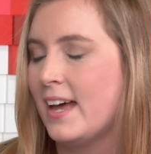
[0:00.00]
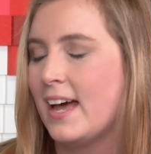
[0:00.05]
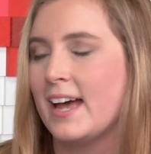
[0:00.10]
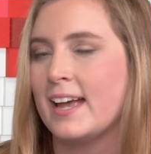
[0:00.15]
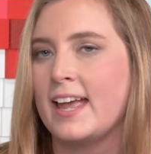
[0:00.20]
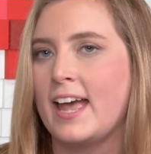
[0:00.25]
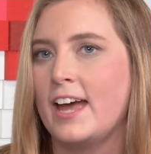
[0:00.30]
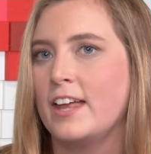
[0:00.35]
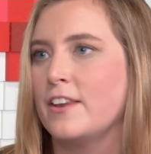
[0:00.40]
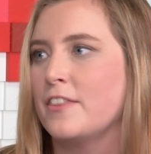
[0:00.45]

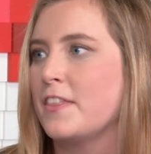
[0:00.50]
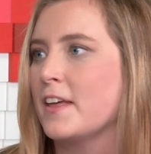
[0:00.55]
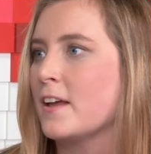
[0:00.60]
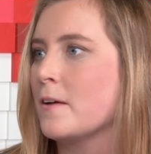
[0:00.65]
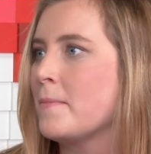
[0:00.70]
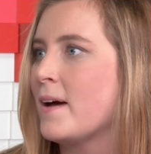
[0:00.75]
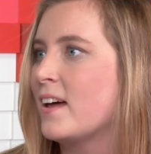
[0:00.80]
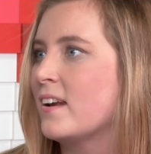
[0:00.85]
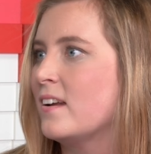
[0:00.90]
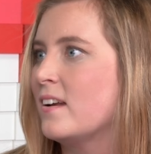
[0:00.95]
Again, think
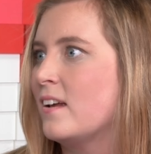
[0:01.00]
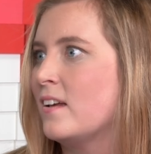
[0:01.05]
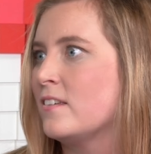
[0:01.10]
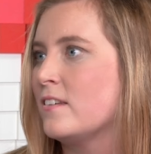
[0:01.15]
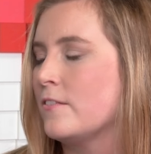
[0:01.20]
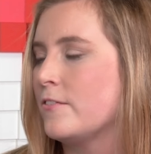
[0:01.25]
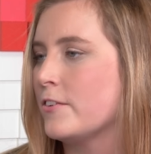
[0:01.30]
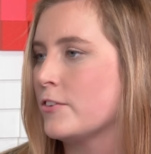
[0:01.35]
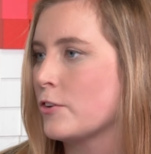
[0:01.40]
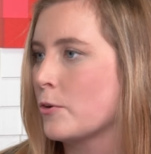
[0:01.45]
about it as
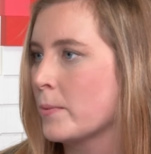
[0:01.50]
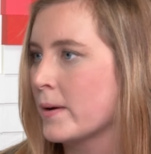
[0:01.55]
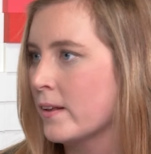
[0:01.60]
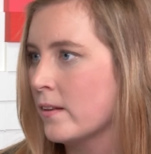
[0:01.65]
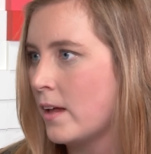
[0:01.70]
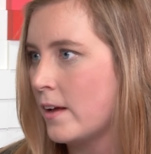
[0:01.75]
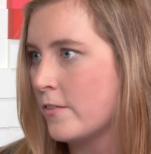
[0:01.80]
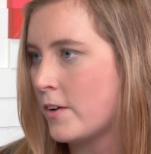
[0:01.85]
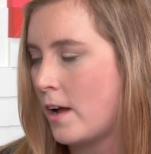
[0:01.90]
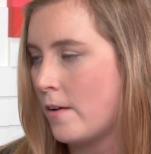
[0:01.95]
if it's a real
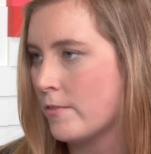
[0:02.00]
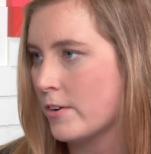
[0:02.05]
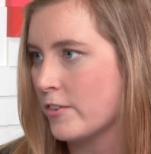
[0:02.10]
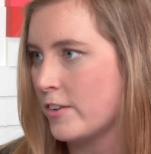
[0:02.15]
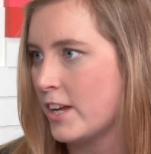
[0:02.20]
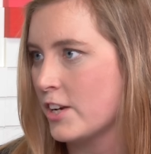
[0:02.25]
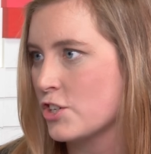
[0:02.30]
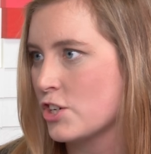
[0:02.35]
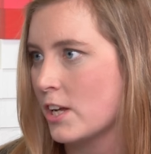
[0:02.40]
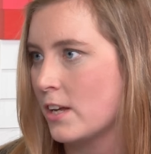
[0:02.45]
life
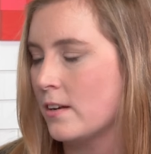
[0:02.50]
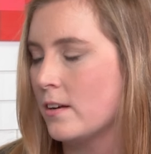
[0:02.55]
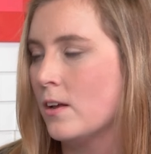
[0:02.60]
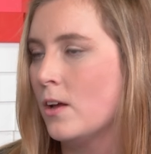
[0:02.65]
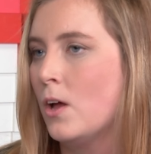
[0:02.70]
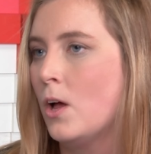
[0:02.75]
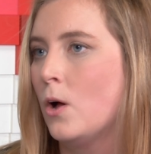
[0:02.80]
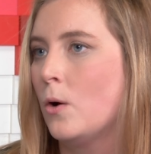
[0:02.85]
conversation.